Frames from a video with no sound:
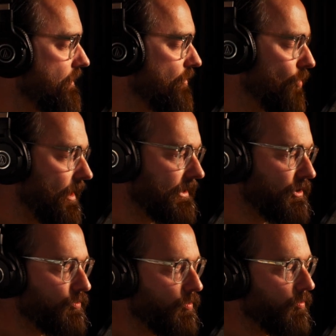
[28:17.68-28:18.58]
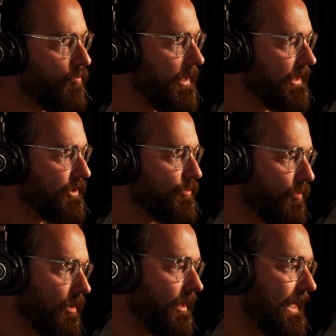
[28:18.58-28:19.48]
where you
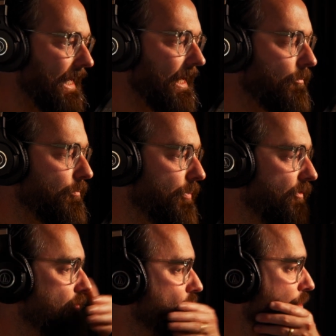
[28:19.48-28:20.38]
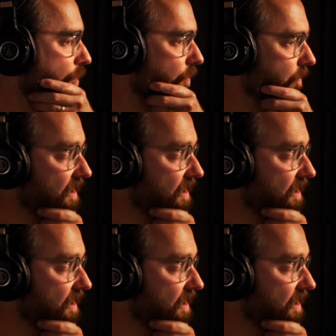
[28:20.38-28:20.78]
were at before,